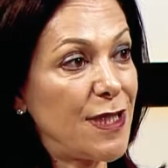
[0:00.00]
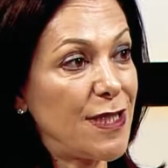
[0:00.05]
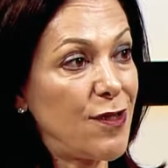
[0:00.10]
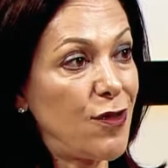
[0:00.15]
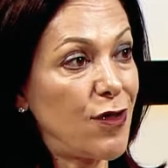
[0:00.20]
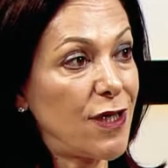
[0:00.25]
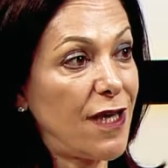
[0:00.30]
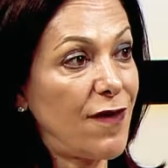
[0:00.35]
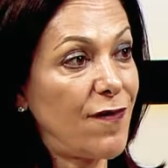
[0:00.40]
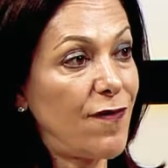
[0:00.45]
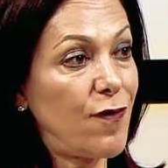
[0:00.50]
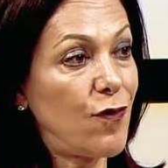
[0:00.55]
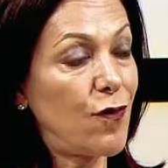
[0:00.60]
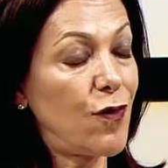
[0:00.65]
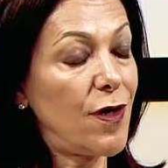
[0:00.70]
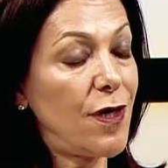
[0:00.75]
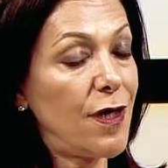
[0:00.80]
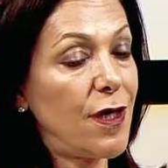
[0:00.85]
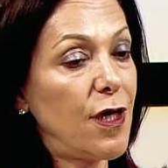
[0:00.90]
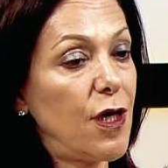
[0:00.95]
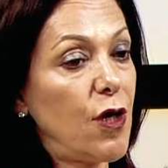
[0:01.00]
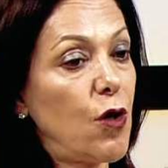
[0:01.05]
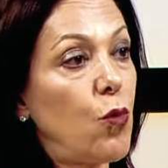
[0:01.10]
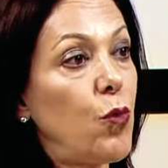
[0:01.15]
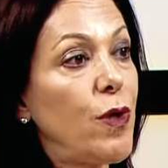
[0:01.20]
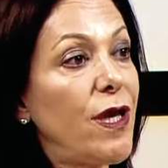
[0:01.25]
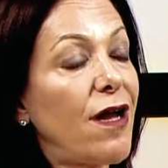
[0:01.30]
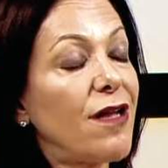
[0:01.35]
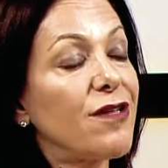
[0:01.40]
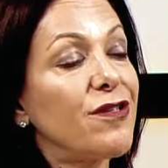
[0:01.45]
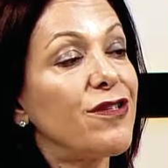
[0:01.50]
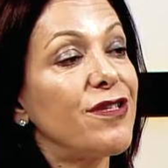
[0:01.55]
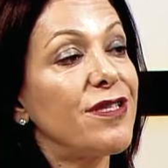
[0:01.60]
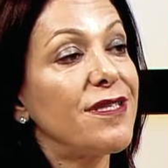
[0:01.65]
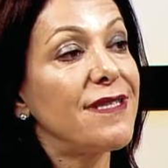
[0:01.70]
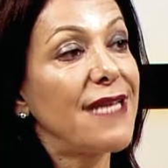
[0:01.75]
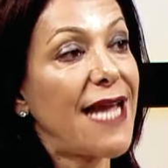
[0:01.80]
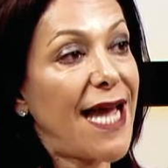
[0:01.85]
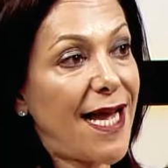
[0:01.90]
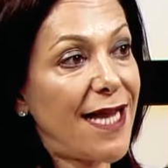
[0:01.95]
is looking for. We
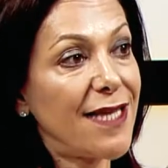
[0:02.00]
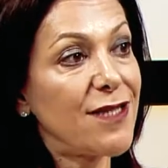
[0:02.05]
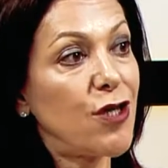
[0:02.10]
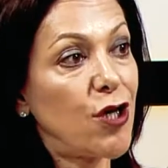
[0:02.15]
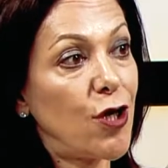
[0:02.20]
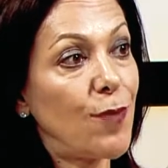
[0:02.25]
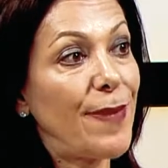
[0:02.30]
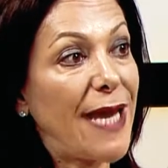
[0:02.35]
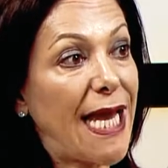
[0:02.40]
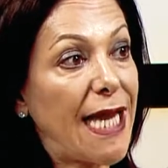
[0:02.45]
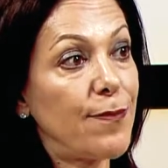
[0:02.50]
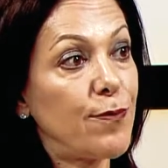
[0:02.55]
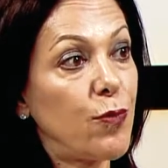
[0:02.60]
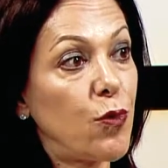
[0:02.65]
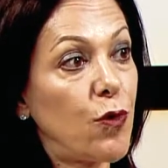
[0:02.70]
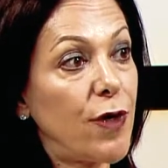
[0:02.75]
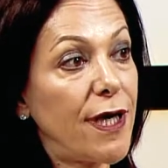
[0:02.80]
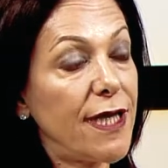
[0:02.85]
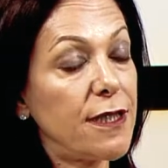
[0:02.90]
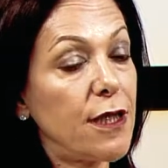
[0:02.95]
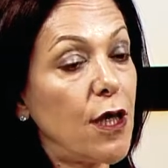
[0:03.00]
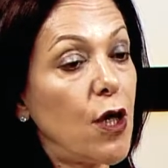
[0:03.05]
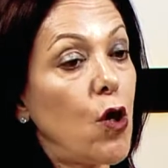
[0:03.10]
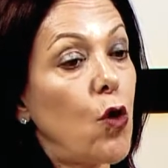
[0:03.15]
understand her pain point.